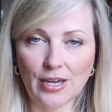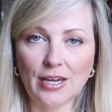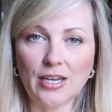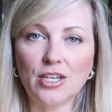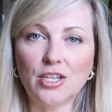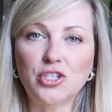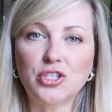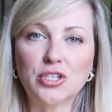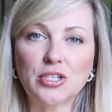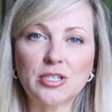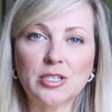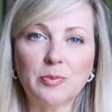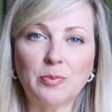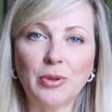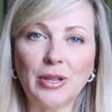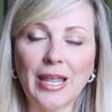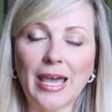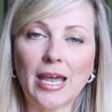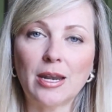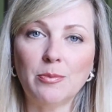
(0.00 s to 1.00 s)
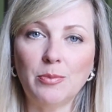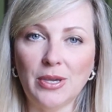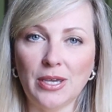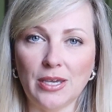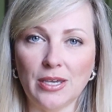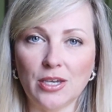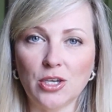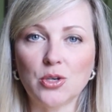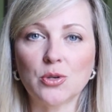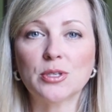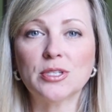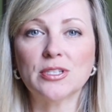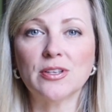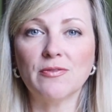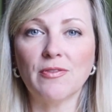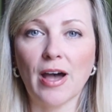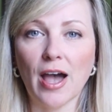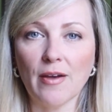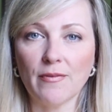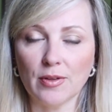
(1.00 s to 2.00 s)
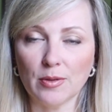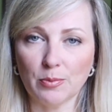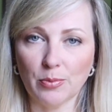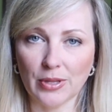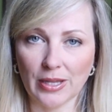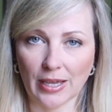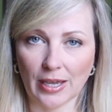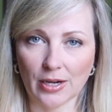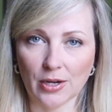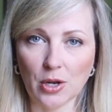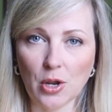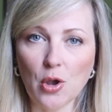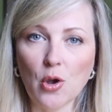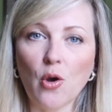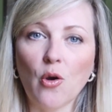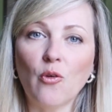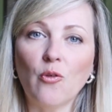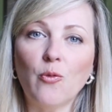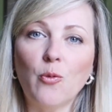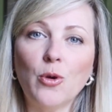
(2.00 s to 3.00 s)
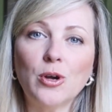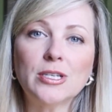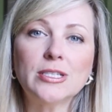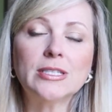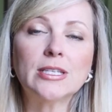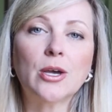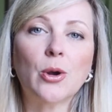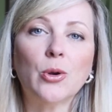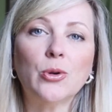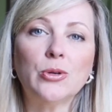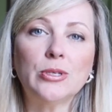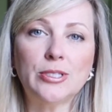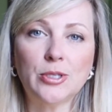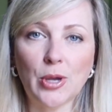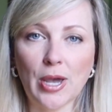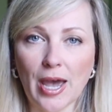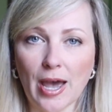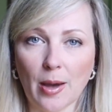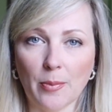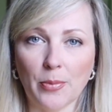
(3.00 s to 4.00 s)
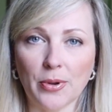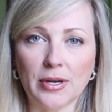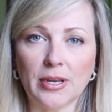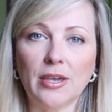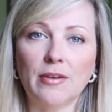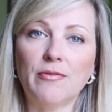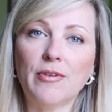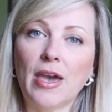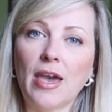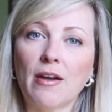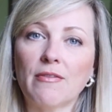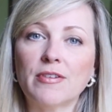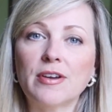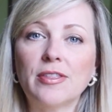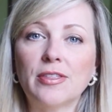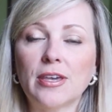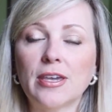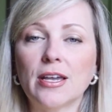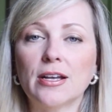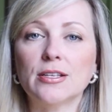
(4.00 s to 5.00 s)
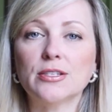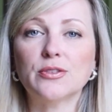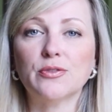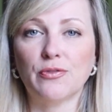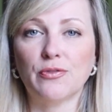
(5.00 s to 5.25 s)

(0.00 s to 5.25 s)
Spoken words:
It's just plan B, your survival plan of what is going to happen if everything else